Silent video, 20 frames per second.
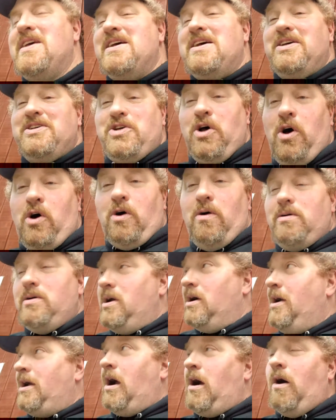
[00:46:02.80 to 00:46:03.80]
So
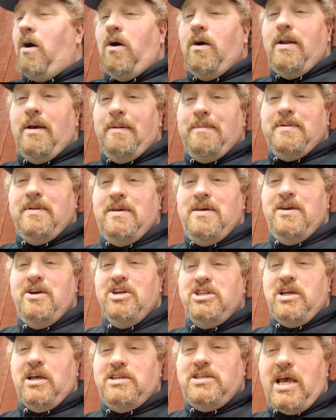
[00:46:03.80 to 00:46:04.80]
here you go. Now,
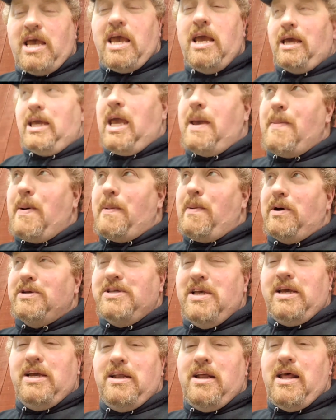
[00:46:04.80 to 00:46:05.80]
here's a saying I came up. I was
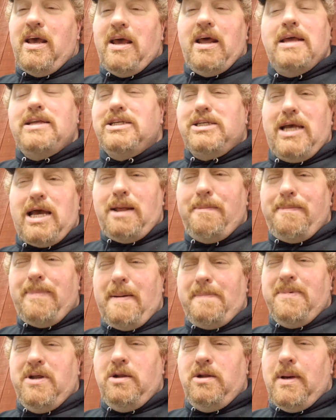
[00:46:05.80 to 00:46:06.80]
thinking today, and I just kind of
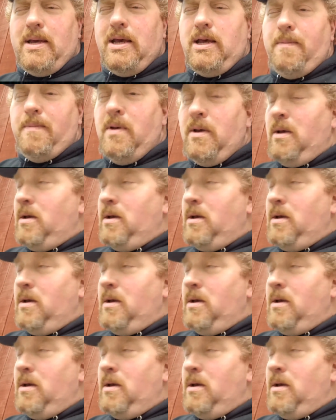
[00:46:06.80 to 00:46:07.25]
popped into my head.